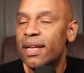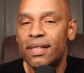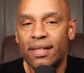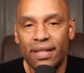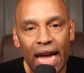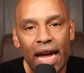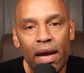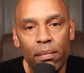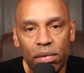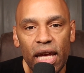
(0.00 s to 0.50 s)

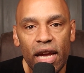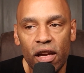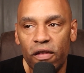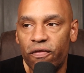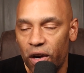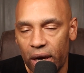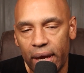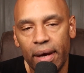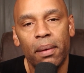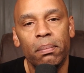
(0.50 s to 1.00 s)
Same thing
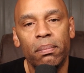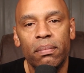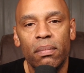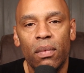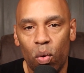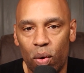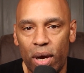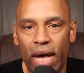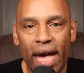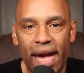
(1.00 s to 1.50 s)
for them,
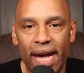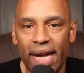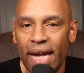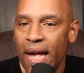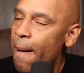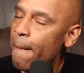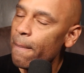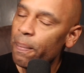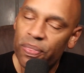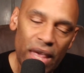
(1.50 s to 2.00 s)
okay?
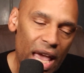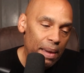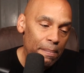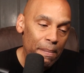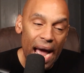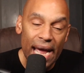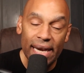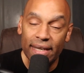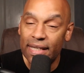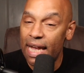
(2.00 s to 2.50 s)
They
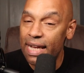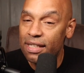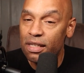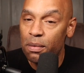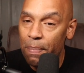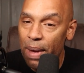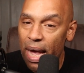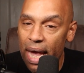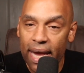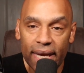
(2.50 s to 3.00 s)
might take
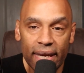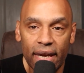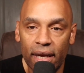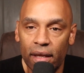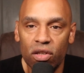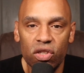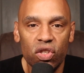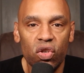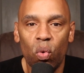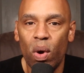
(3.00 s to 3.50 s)
some
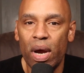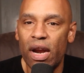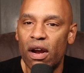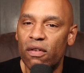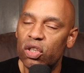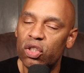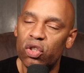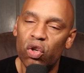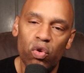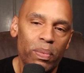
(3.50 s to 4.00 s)
painkillers or
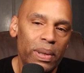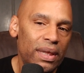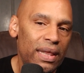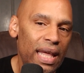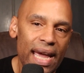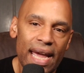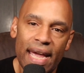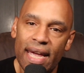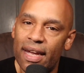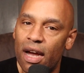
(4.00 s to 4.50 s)
whatever, dude, but
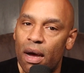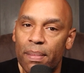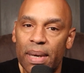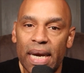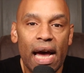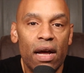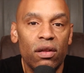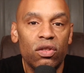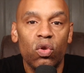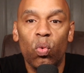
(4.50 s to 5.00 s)
they ain't
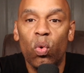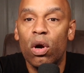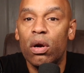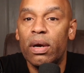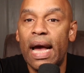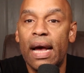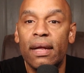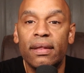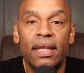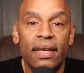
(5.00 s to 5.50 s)
coming out to
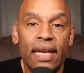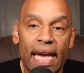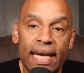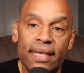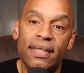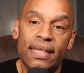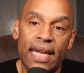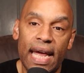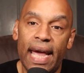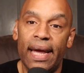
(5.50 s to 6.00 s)
work out the
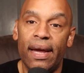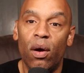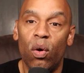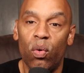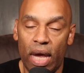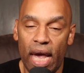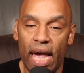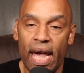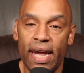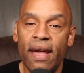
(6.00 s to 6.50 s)
next day.
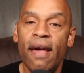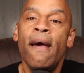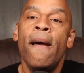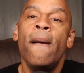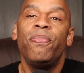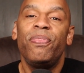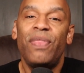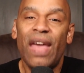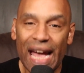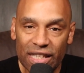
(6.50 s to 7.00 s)
Okay,
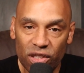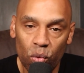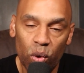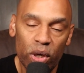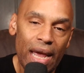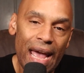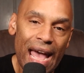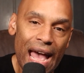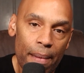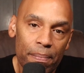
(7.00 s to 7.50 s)
that's
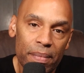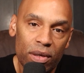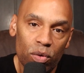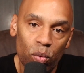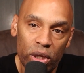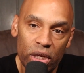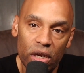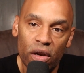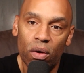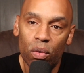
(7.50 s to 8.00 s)
when you happen
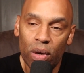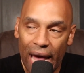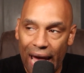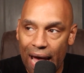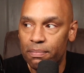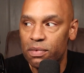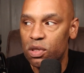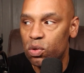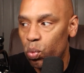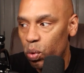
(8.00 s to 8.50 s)
when you
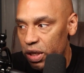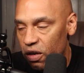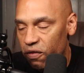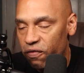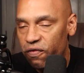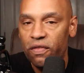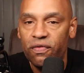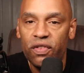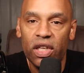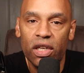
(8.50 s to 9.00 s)
happens when you're
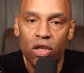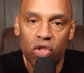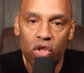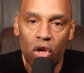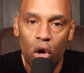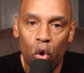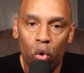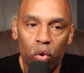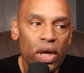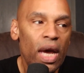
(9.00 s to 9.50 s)
fifty years
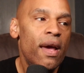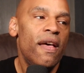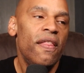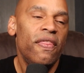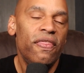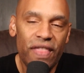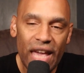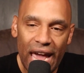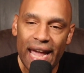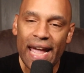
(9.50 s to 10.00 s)
old.
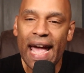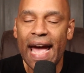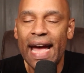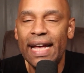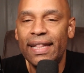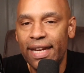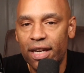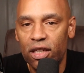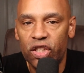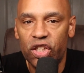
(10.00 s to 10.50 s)
They
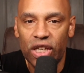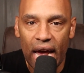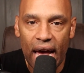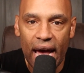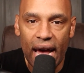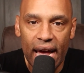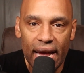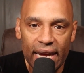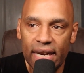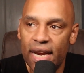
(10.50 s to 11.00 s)
had their
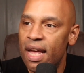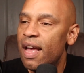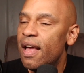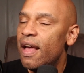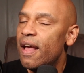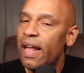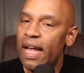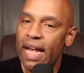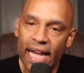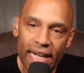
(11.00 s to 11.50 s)
shine.
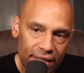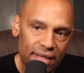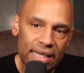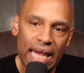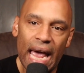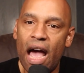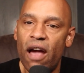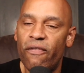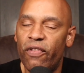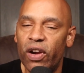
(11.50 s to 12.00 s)
It's
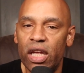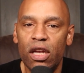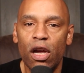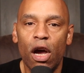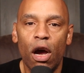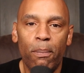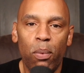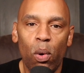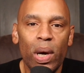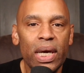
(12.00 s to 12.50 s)
time for the
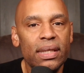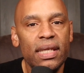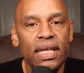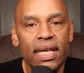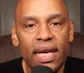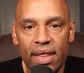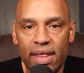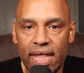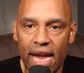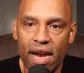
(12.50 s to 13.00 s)
young boys to
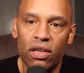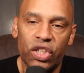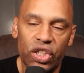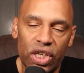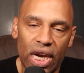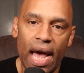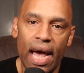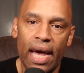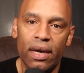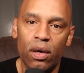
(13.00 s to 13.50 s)
get their
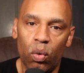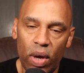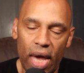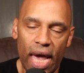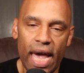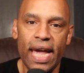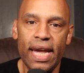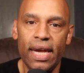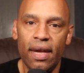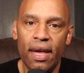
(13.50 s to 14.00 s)
shine.
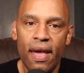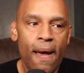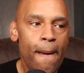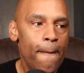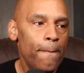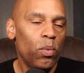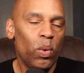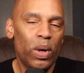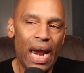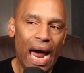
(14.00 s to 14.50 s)
Okay,
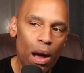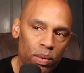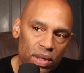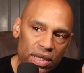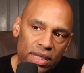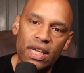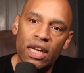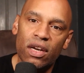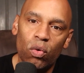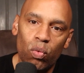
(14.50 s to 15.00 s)
when I
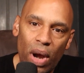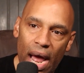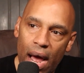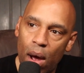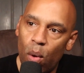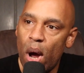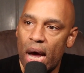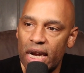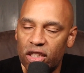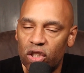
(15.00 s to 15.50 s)
was sitting
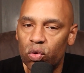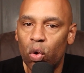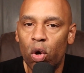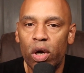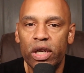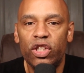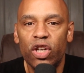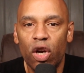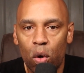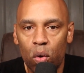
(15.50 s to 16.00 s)
around watching
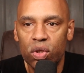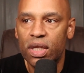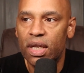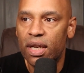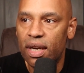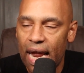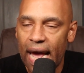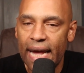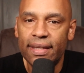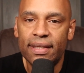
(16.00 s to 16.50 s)
Roy Jones
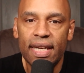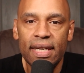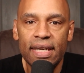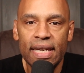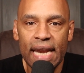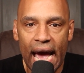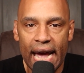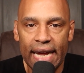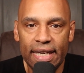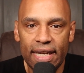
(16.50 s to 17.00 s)
in the
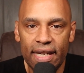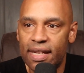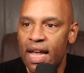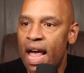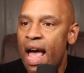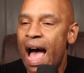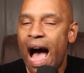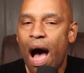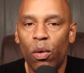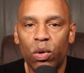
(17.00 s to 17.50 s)
nineteen nineties,
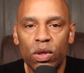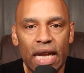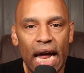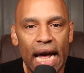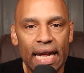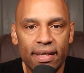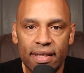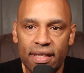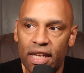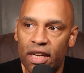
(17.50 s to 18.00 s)
I was
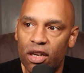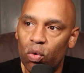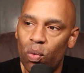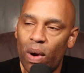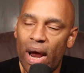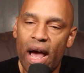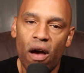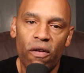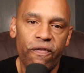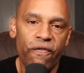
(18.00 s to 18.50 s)
not sitting
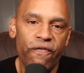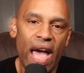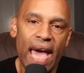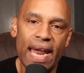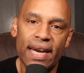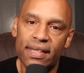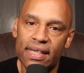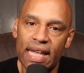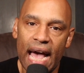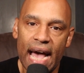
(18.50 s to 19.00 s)
around
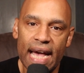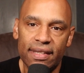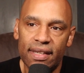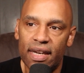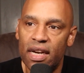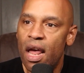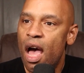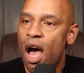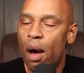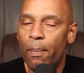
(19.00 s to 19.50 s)

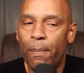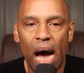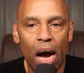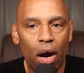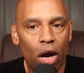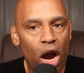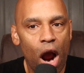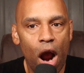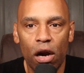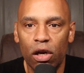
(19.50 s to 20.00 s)
fantasizing
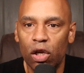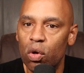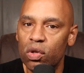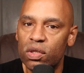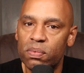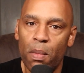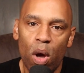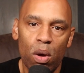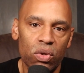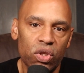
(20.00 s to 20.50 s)
about
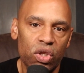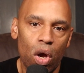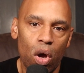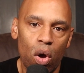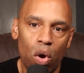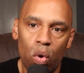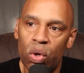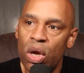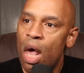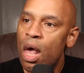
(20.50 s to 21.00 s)
Carlos
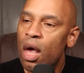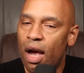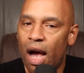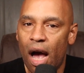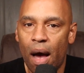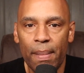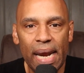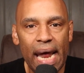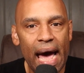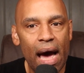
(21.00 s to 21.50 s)
Monzon
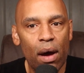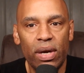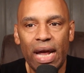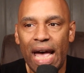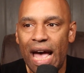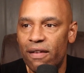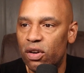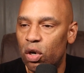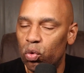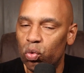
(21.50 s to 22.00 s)
coming out and
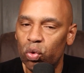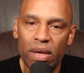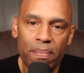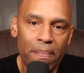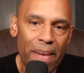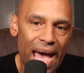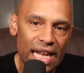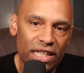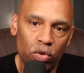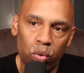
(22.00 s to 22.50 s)
having a
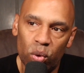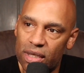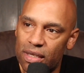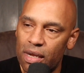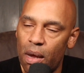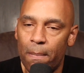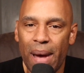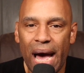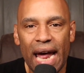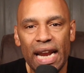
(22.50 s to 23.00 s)
rematch with
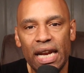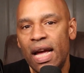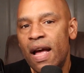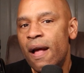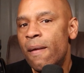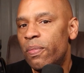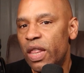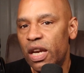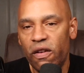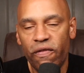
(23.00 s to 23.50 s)
somebody
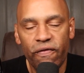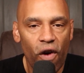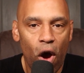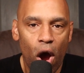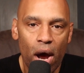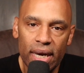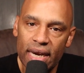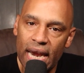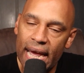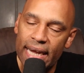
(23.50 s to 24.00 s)
that he
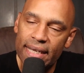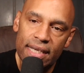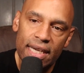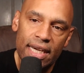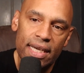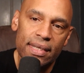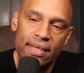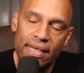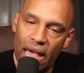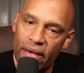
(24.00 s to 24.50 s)
fought in
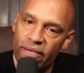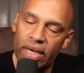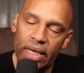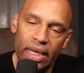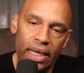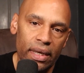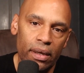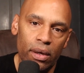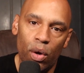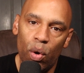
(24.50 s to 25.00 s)
nineteen
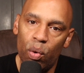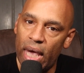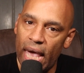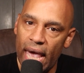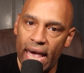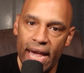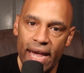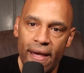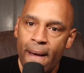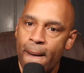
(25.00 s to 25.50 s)
seventy.
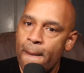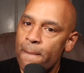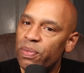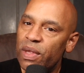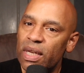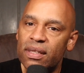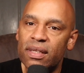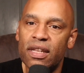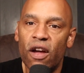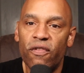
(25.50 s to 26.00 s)
Okay,
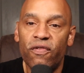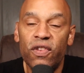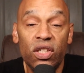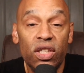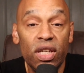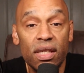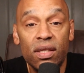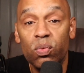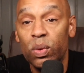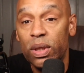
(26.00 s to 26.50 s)
this stuff is
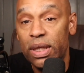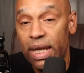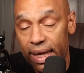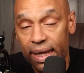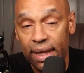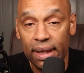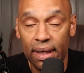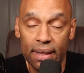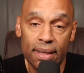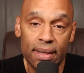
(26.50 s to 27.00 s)
just
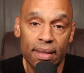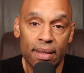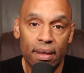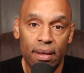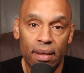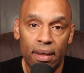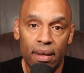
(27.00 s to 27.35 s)
ridiculous.